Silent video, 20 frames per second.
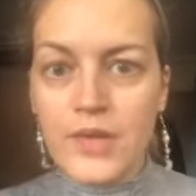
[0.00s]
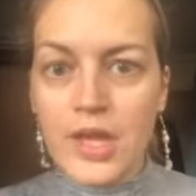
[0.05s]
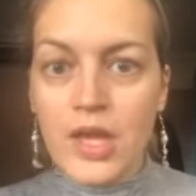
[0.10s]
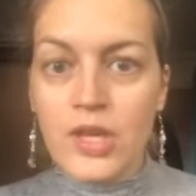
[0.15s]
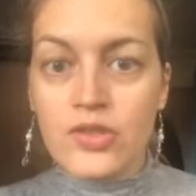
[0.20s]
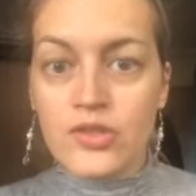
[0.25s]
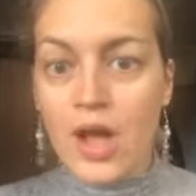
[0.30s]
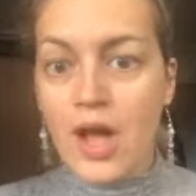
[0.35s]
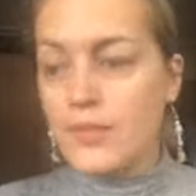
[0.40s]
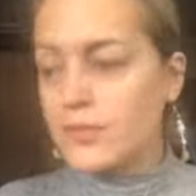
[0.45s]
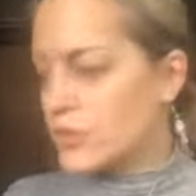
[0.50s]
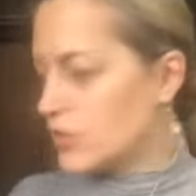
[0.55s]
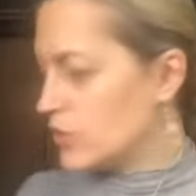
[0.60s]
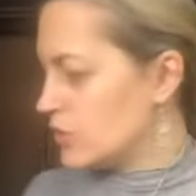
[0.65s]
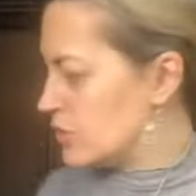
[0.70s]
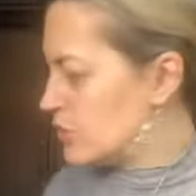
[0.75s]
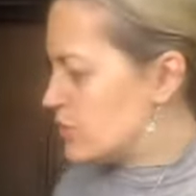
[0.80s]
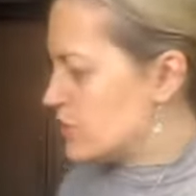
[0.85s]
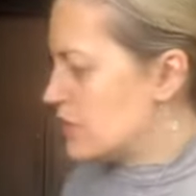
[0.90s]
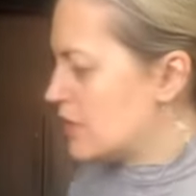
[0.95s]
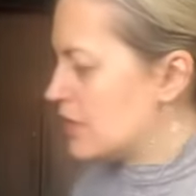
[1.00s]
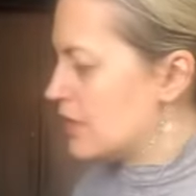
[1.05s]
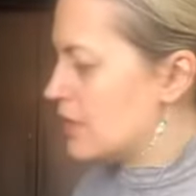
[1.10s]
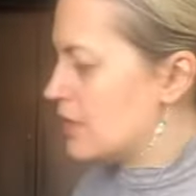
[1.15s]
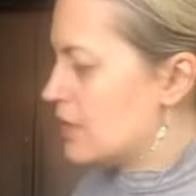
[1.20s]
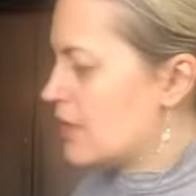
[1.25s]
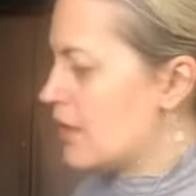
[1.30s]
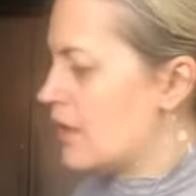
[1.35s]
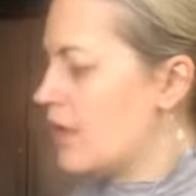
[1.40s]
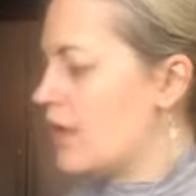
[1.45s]
So I'm
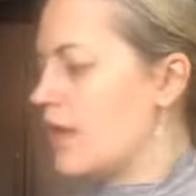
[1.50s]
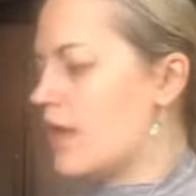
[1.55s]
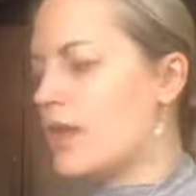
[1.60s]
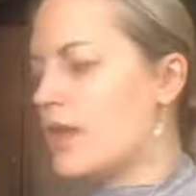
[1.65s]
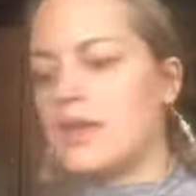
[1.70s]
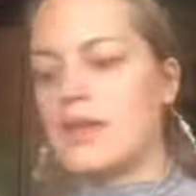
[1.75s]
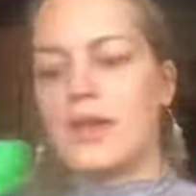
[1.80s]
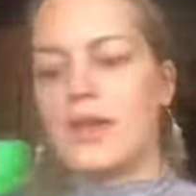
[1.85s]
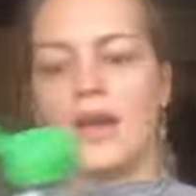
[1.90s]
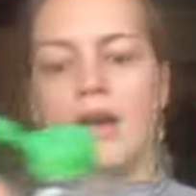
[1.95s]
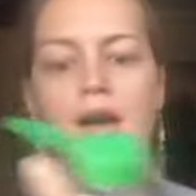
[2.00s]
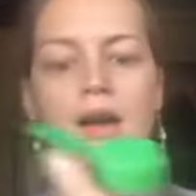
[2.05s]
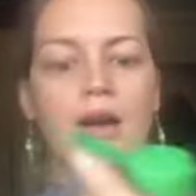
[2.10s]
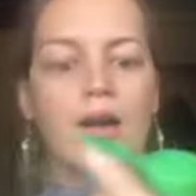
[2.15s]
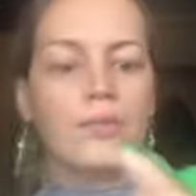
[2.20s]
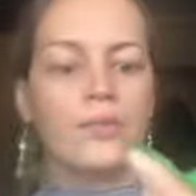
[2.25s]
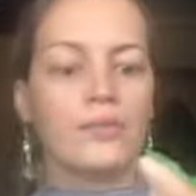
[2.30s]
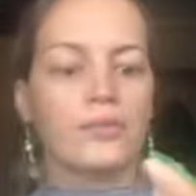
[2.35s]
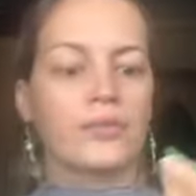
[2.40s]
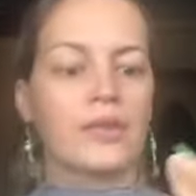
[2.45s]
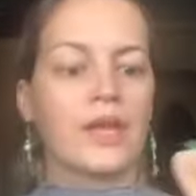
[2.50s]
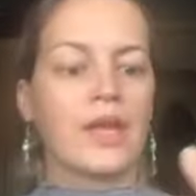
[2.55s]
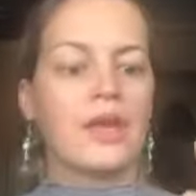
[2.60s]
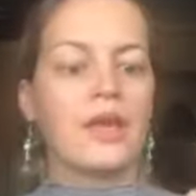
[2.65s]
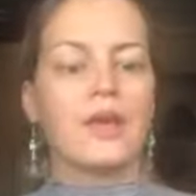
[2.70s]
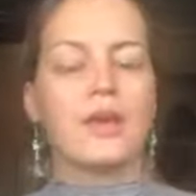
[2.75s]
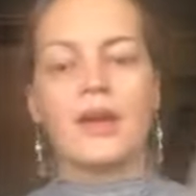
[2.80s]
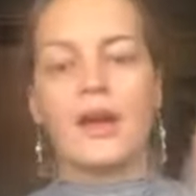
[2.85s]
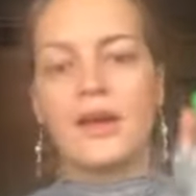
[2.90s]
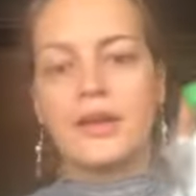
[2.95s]
using a
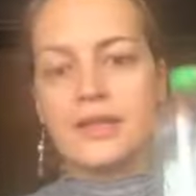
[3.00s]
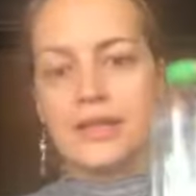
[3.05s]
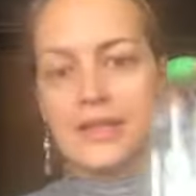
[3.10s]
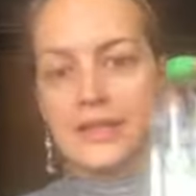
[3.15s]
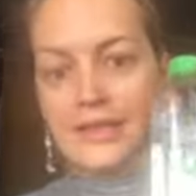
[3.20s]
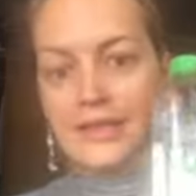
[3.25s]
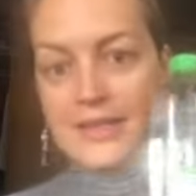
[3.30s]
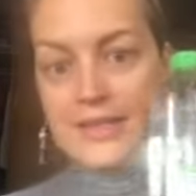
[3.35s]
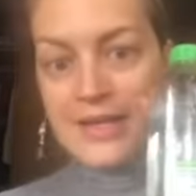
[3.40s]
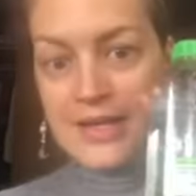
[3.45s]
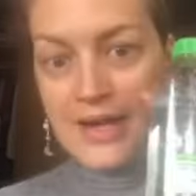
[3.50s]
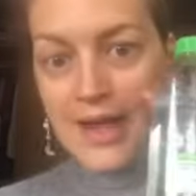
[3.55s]
Garnier Skin